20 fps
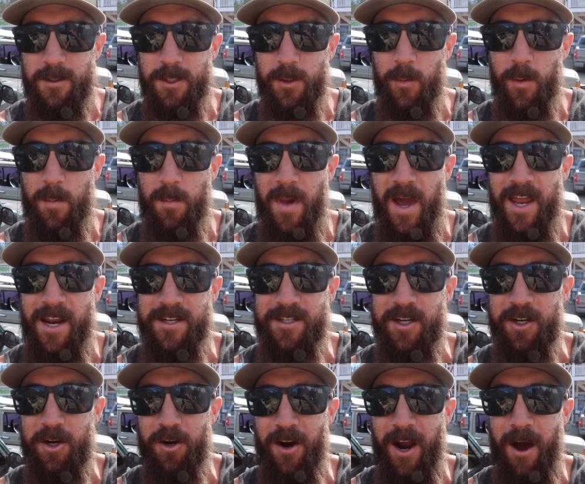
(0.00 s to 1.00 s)
So we made it
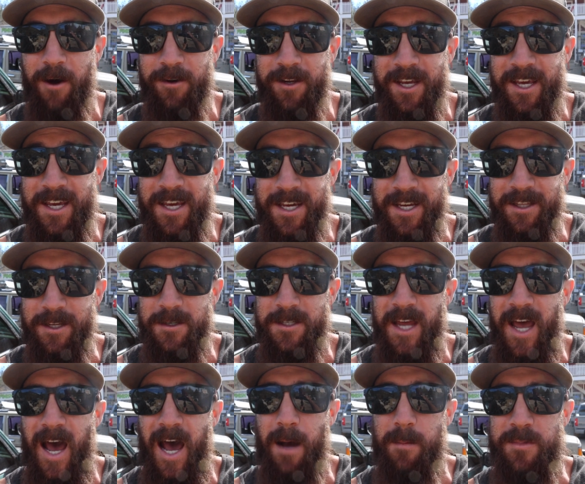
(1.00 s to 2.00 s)
to Crown King. There's
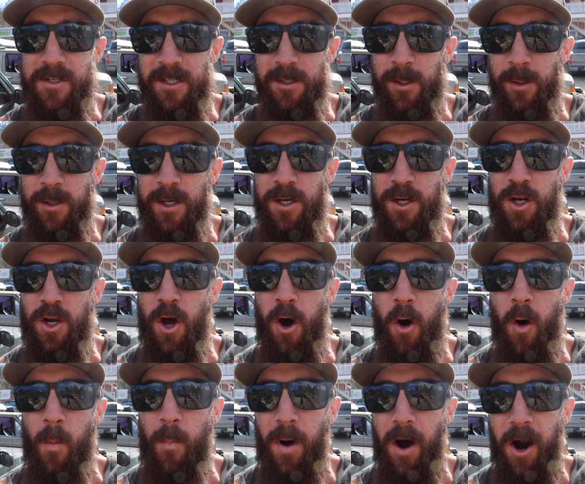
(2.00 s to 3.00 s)
absolutely
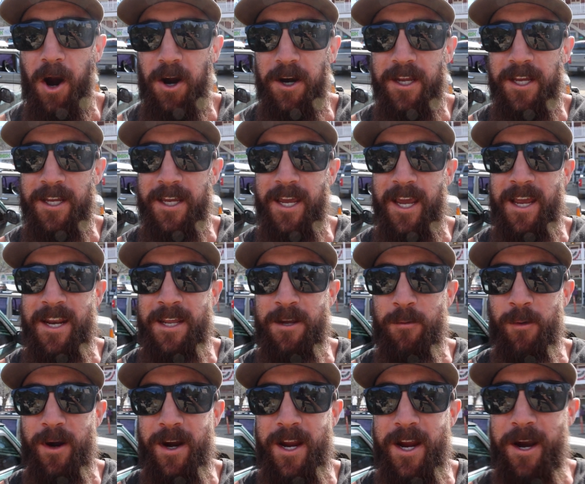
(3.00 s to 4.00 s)
no parking
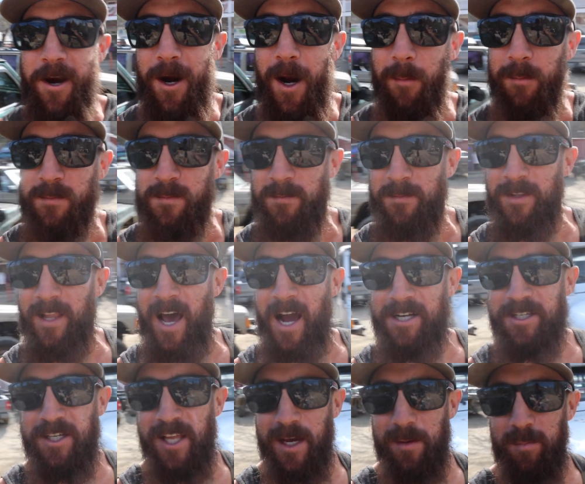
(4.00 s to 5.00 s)
anywhere here. I'm
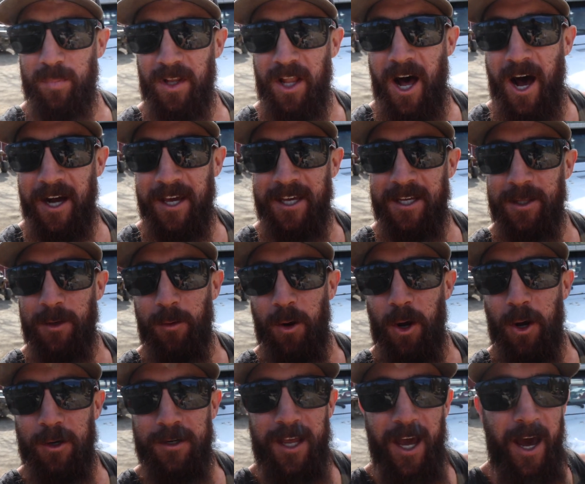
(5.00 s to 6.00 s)
actually like blocking the
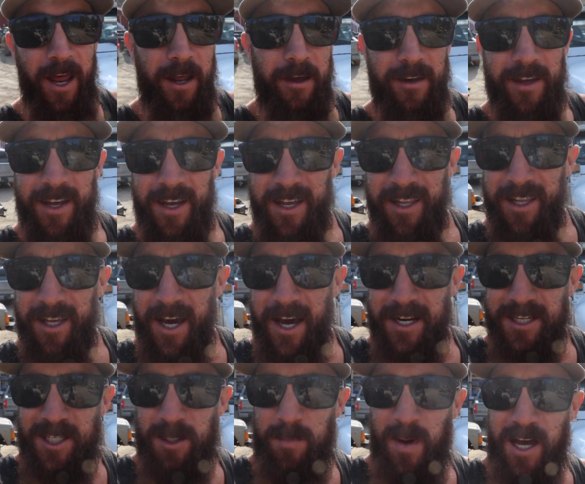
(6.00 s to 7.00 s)
road kind of. And they got
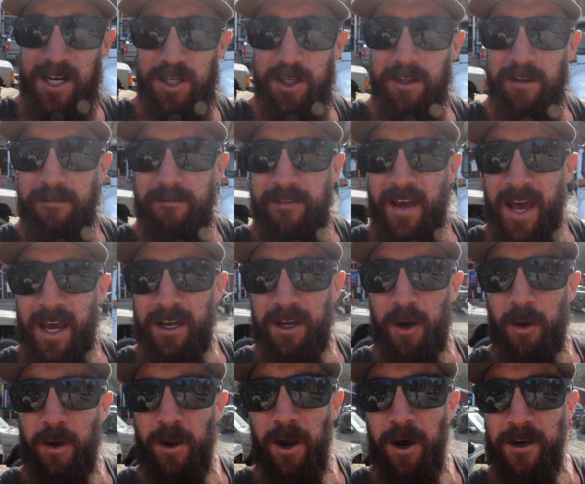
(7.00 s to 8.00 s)
a special event
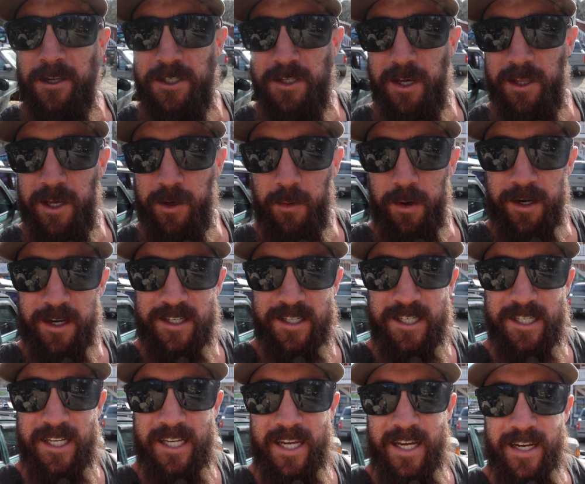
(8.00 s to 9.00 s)
going on, so I think we're gonna
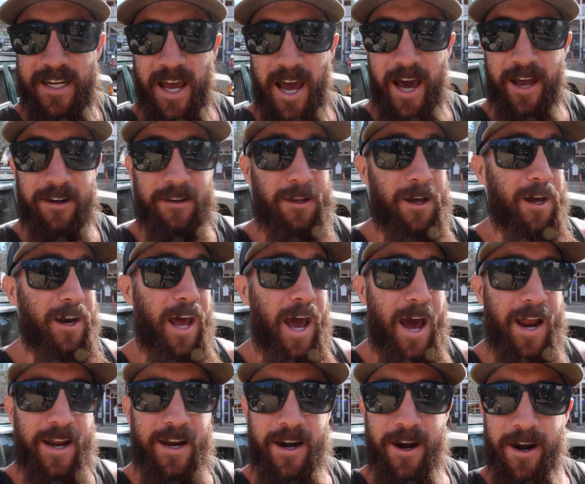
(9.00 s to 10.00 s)
ski daddle on
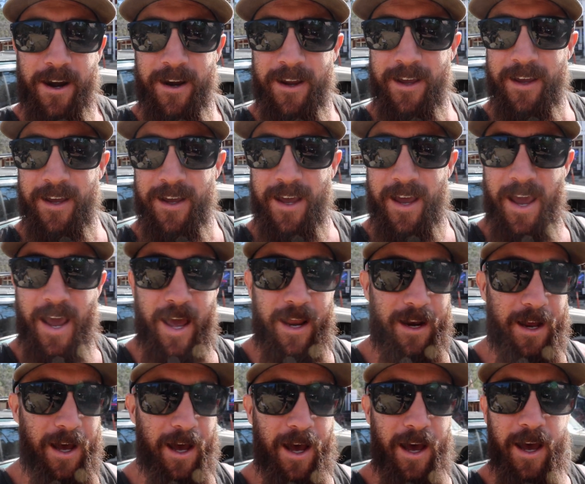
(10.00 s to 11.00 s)
out of here
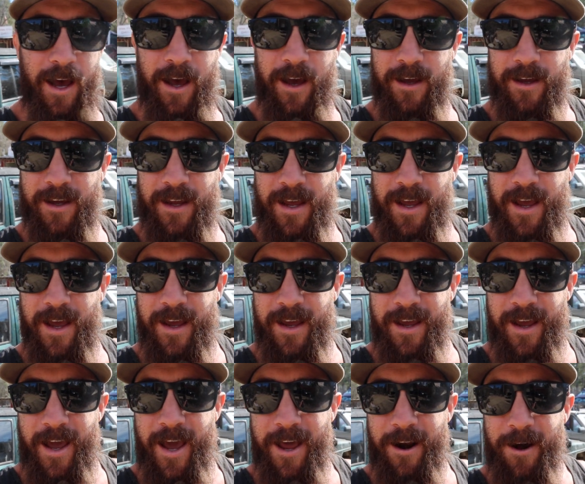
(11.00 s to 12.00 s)
and uh,
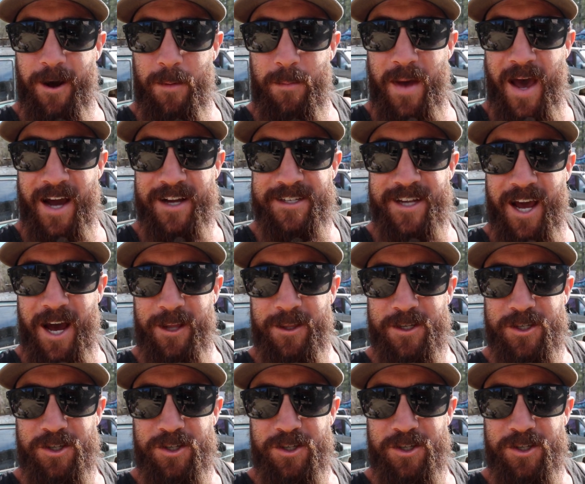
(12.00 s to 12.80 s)
head on back down the